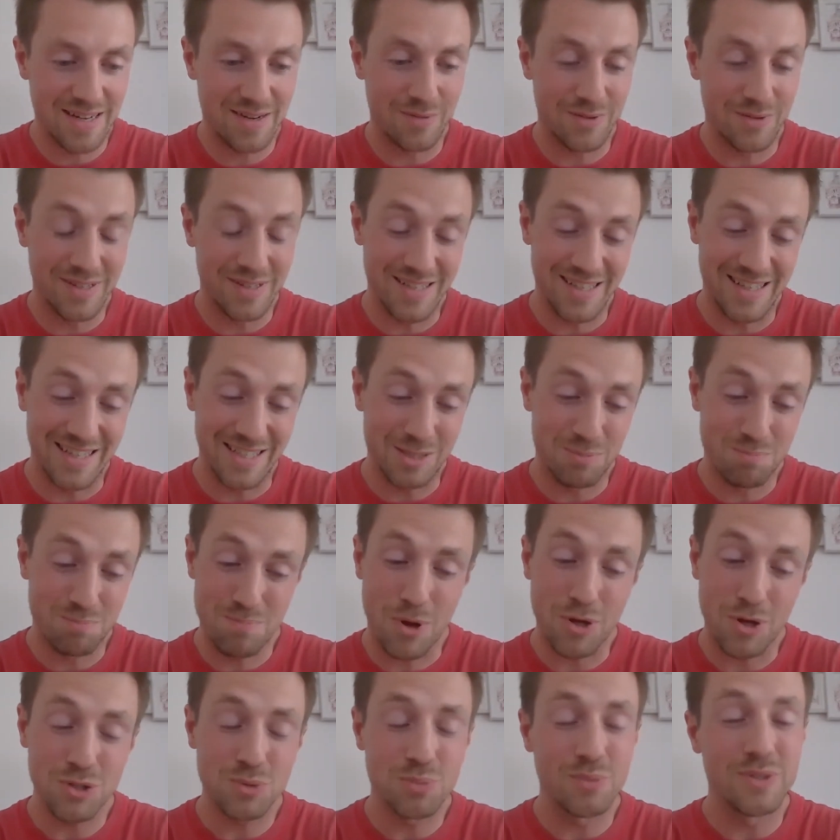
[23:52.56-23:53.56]

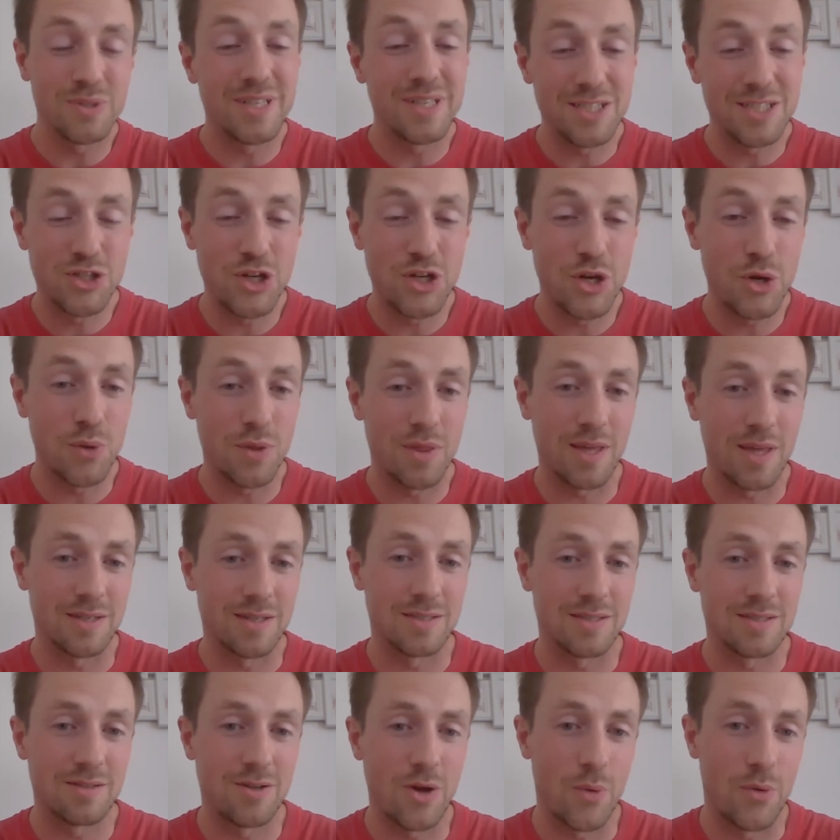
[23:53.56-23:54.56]
there's two
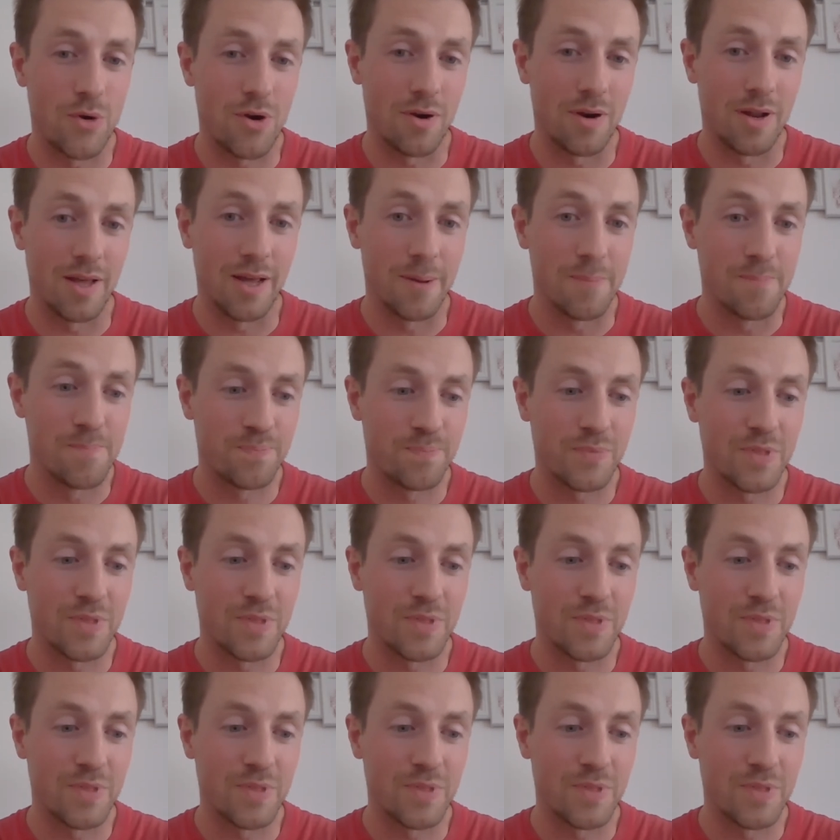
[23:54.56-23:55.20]
things going on here.